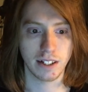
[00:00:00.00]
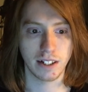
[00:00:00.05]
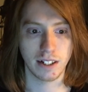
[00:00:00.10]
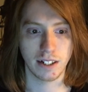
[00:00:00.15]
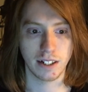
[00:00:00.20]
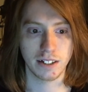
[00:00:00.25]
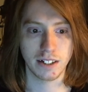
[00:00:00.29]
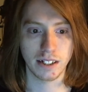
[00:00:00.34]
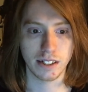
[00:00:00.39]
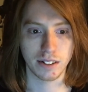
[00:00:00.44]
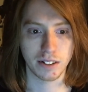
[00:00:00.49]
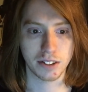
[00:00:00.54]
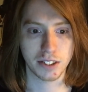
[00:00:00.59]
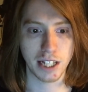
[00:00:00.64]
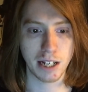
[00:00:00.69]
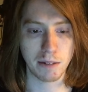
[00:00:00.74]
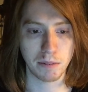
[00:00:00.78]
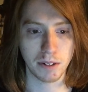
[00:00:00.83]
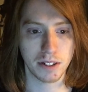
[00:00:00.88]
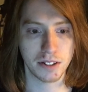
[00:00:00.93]
Another
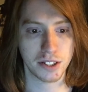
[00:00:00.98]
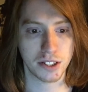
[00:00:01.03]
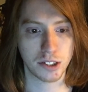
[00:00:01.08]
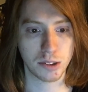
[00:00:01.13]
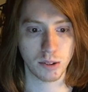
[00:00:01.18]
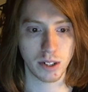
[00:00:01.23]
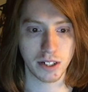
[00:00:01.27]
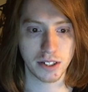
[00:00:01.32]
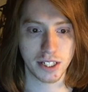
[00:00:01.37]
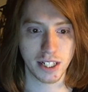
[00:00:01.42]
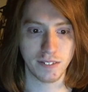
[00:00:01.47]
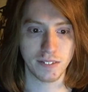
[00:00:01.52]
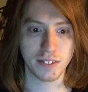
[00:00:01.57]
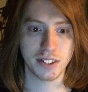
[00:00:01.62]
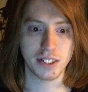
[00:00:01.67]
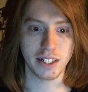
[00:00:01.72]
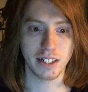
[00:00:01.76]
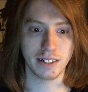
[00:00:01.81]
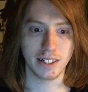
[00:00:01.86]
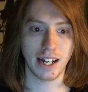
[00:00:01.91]
example is the
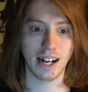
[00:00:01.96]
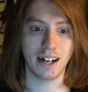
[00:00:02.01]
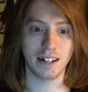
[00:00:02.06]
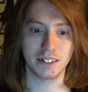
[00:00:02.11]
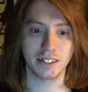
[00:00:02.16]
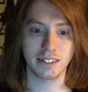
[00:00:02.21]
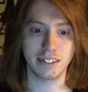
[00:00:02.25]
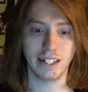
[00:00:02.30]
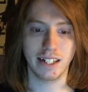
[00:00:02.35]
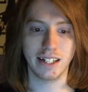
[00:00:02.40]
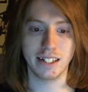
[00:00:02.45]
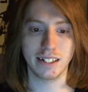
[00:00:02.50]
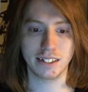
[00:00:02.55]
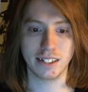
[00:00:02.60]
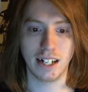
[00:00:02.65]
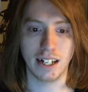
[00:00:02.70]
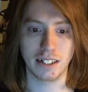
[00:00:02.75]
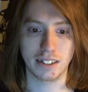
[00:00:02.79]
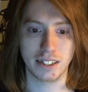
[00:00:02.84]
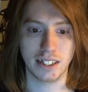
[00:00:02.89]
2017 Audi
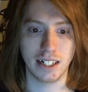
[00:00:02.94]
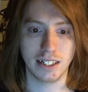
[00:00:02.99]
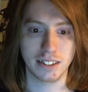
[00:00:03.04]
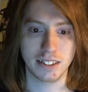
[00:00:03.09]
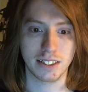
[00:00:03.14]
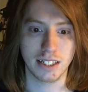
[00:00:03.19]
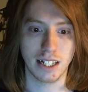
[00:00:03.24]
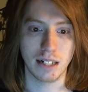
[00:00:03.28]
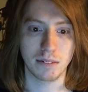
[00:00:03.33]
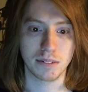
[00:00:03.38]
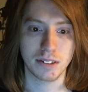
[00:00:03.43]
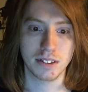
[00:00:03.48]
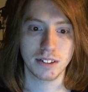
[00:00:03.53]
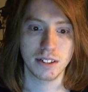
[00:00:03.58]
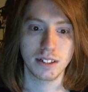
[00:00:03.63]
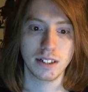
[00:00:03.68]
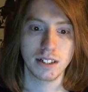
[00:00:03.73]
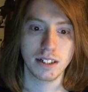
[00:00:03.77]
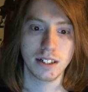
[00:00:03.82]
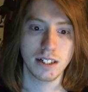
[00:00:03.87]
A-Con concept.
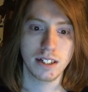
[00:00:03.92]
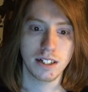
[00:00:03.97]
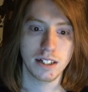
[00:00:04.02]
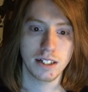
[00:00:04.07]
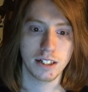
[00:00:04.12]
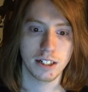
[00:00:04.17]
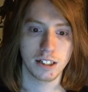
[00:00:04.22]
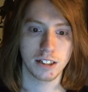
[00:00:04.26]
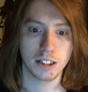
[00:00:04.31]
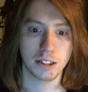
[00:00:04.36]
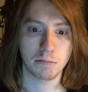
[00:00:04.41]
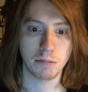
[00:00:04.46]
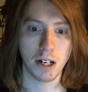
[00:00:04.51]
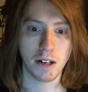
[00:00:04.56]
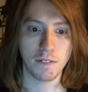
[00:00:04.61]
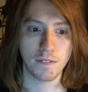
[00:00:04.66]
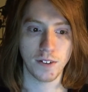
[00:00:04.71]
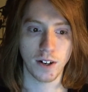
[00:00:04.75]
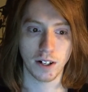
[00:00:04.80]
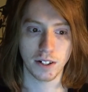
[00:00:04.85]
This is by
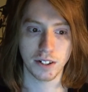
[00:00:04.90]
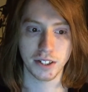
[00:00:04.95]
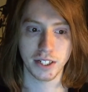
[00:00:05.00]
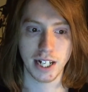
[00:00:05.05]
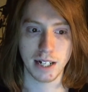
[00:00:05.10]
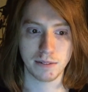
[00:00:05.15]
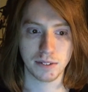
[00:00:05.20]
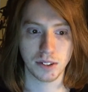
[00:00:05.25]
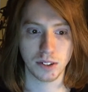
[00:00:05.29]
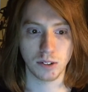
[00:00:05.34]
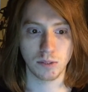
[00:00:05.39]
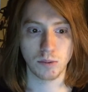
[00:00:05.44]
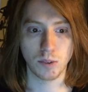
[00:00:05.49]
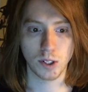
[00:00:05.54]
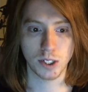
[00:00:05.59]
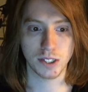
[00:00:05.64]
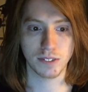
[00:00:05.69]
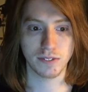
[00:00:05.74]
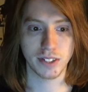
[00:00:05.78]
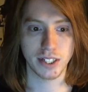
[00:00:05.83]
far the absolute
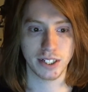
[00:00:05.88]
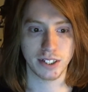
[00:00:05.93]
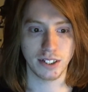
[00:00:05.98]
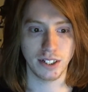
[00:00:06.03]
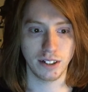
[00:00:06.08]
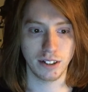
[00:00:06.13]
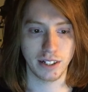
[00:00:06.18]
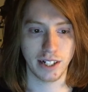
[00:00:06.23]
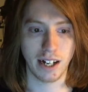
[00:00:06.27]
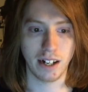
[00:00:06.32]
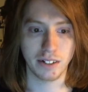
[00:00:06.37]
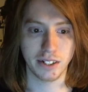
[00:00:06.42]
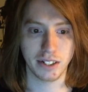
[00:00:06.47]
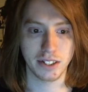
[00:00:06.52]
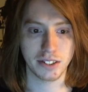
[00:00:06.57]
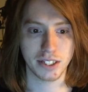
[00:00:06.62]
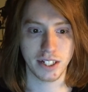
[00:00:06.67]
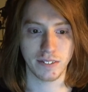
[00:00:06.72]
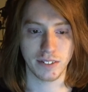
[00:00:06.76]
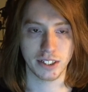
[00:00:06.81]
worst vehicle Audi
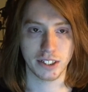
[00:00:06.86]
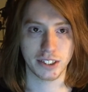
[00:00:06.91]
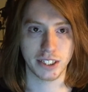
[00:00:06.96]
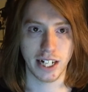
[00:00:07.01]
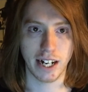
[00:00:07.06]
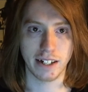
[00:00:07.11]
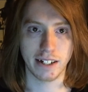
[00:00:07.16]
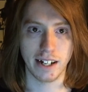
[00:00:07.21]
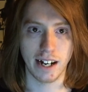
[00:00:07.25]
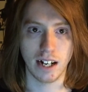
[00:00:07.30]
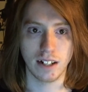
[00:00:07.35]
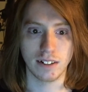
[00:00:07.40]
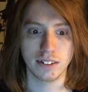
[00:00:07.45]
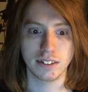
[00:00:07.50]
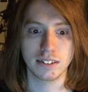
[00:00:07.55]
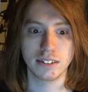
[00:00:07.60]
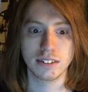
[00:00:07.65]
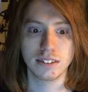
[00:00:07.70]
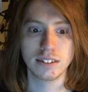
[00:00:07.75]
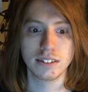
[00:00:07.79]
has ever shat out.
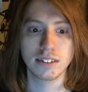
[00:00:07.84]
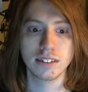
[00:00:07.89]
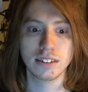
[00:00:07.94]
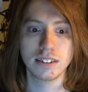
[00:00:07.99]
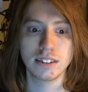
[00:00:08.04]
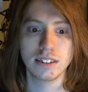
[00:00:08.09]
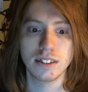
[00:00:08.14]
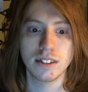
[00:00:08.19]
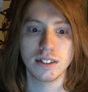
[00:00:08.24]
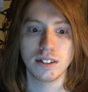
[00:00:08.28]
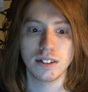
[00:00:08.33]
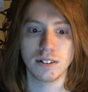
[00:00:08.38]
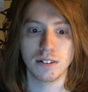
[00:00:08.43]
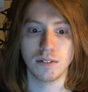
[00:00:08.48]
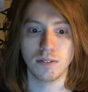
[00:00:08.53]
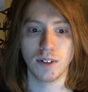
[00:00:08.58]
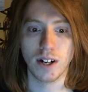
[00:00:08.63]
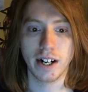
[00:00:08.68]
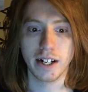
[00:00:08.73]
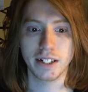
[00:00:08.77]

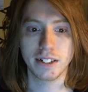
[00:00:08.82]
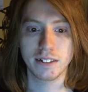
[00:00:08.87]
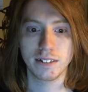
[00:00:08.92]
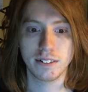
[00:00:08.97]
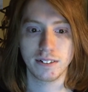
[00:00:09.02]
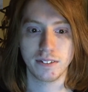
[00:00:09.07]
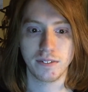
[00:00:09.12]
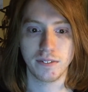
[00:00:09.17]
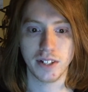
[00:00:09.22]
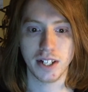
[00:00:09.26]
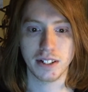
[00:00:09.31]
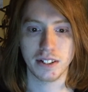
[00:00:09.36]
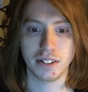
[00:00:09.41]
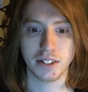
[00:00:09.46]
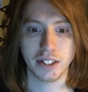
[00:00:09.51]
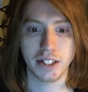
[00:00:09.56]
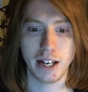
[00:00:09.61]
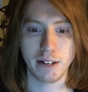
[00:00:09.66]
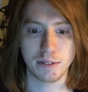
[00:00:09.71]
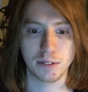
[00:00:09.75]
Why? Because
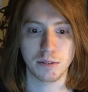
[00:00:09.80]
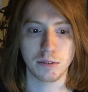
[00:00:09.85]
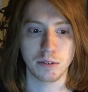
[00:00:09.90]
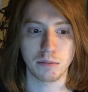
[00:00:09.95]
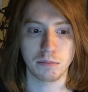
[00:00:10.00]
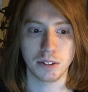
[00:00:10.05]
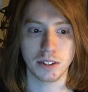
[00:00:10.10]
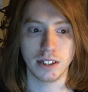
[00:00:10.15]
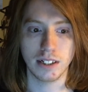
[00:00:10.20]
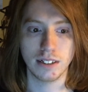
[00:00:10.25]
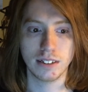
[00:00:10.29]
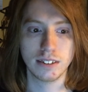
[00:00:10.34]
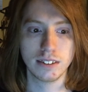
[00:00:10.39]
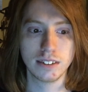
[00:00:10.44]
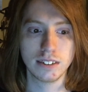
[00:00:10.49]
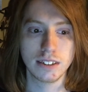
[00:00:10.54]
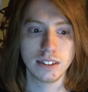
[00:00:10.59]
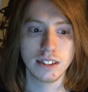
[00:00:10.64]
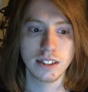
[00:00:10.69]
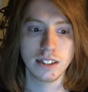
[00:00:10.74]
it's a hipstermobile.
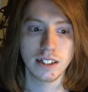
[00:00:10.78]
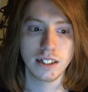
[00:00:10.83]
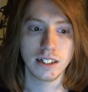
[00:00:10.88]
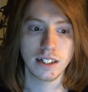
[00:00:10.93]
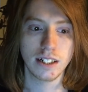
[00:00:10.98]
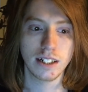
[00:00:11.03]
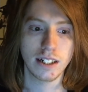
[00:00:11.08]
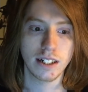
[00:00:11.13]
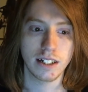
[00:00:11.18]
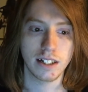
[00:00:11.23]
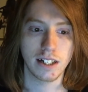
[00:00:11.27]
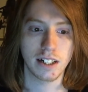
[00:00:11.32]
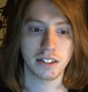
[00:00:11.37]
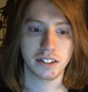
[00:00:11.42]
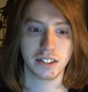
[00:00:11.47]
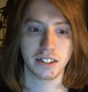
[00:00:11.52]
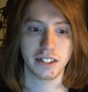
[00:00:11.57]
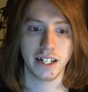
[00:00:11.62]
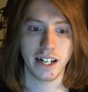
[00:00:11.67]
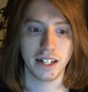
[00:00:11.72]

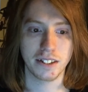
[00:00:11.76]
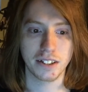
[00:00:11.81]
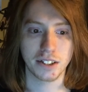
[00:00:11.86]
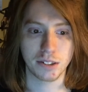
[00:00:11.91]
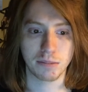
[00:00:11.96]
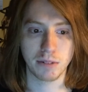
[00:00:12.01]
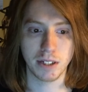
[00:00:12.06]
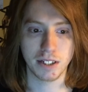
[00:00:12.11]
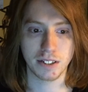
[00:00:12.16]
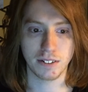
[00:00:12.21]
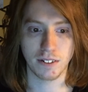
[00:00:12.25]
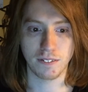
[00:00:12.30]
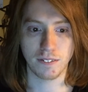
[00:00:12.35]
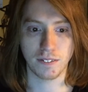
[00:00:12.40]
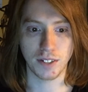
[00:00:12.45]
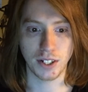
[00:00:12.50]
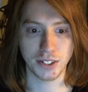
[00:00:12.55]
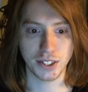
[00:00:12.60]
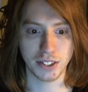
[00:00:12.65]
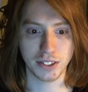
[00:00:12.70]
Actually, I had this piece of
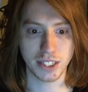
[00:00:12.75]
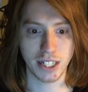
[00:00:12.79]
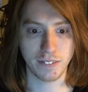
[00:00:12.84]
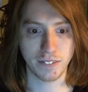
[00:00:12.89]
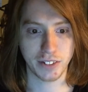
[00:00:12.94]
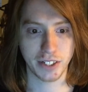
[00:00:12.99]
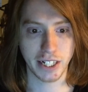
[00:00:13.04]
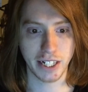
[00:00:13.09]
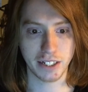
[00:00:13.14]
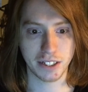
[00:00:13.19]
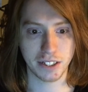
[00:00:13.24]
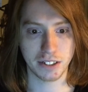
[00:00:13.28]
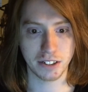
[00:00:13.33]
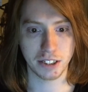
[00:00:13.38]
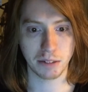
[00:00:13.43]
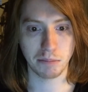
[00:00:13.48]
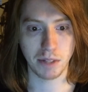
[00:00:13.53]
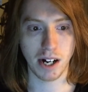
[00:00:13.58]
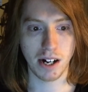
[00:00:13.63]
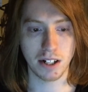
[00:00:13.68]
revolting defecation
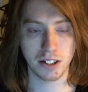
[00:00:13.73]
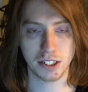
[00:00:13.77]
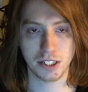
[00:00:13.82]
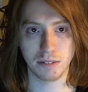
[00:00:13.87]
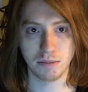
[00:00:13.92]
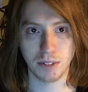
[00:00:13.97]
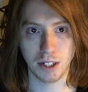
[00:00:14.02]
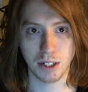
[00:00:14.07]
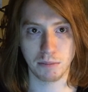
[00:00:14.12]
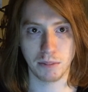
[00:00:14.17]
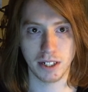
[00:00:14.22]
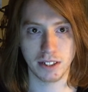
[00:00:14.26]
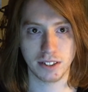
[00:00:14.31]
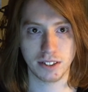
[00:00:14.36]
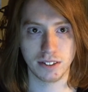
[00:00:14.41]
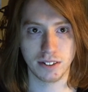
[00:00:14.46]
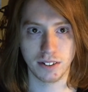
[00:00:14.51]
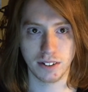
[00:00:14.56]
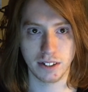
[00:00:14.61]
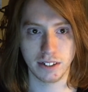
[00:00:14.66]
demolished in one of my
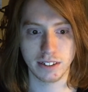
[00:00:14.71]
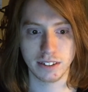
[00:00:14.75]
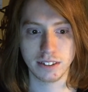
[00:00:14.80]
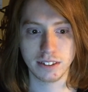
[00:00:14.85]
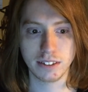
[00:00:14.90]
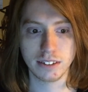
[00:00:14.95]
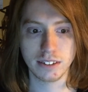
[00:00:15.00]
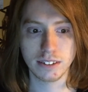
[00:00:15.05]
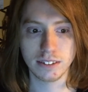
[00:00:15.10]
stories.